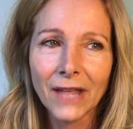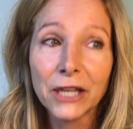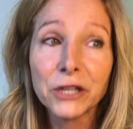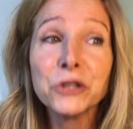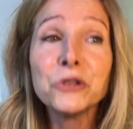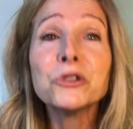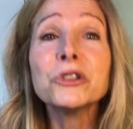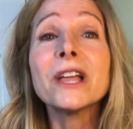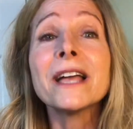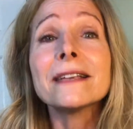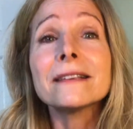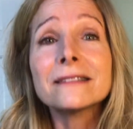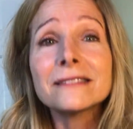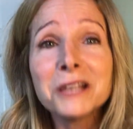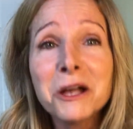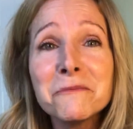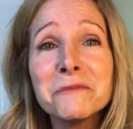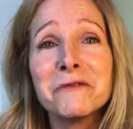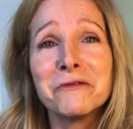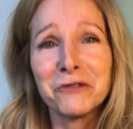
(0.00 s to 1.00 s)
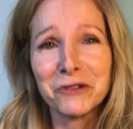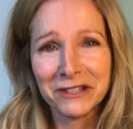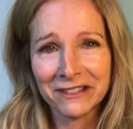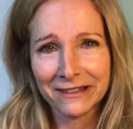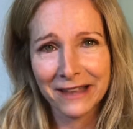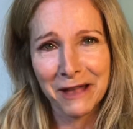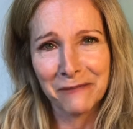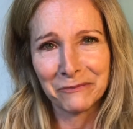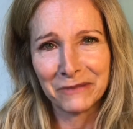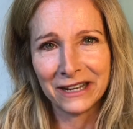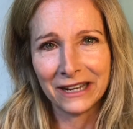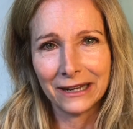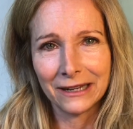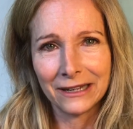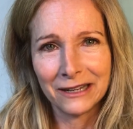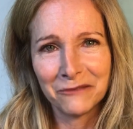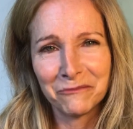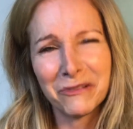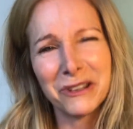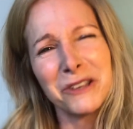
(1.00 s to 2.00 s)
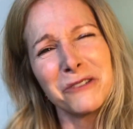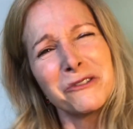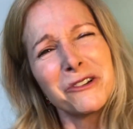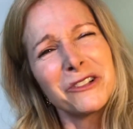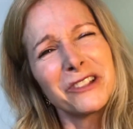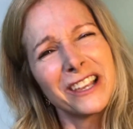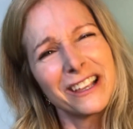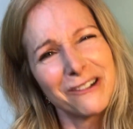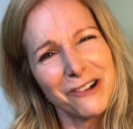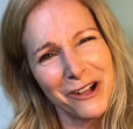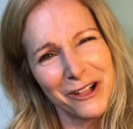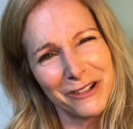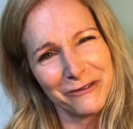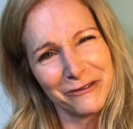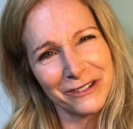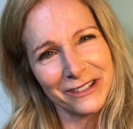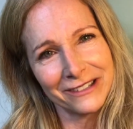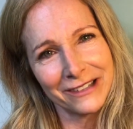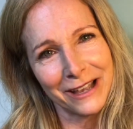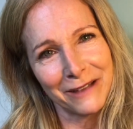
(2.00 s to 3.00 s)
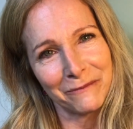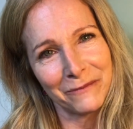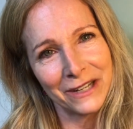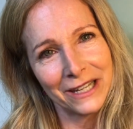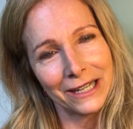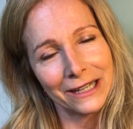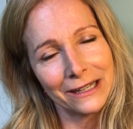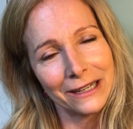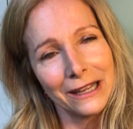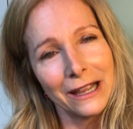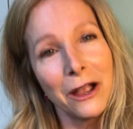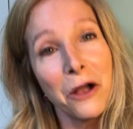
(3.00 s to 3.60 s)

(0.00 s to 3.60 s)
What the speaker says: you'll like some of what's happening, but you won't like all of what's happening.